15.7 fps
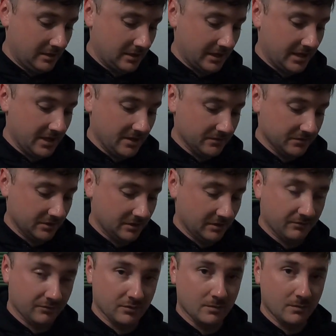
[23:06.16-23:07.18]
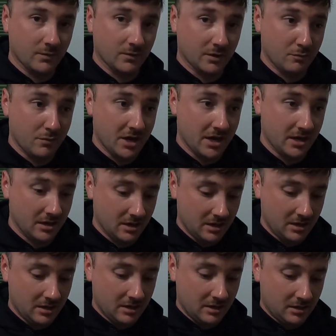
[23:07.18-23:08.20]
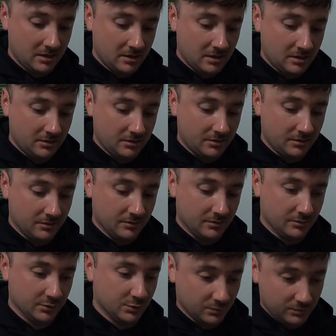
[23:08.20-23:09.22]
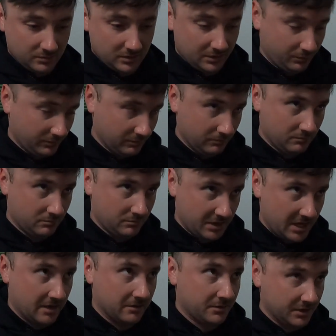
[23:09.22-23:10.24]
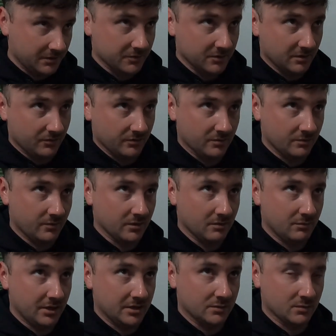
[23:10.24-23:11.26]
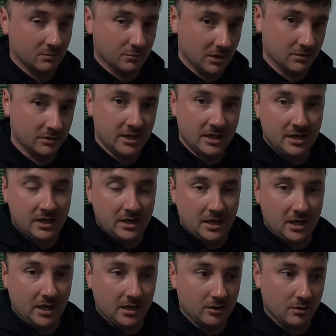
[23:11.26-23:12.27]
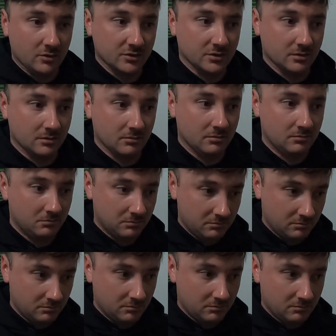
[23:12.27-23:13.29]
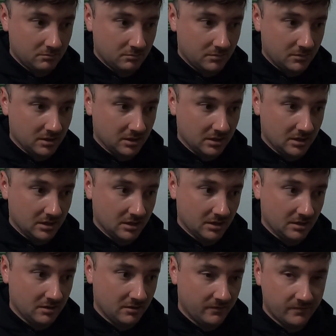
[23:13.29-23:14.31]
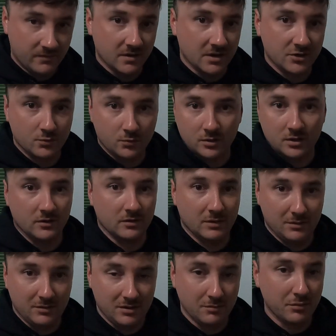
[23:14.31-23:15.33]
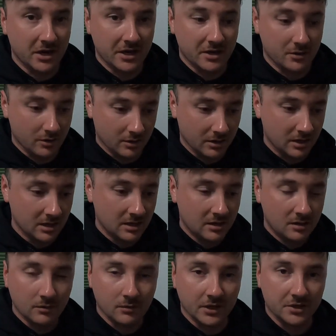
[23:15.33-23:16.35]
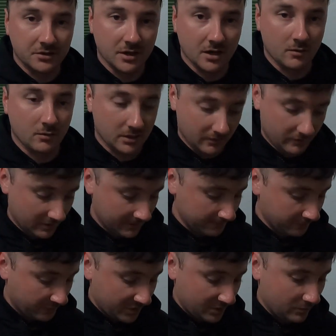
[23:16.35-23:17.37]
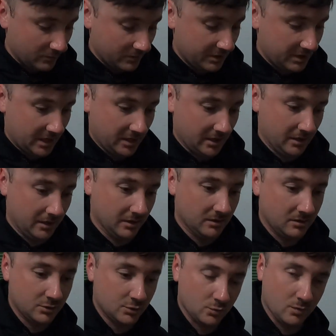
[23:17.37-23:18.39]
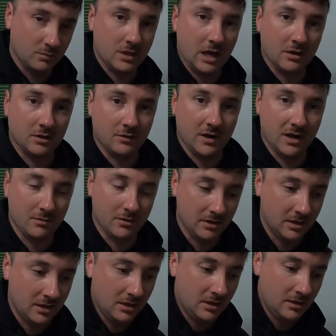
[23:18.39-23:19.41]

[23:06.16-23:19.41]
It gives enough room for the bait to gives enough room for the bait to swim around, and also the fish, where maybe pike or lake trout, whatever, can swoop down and grab it.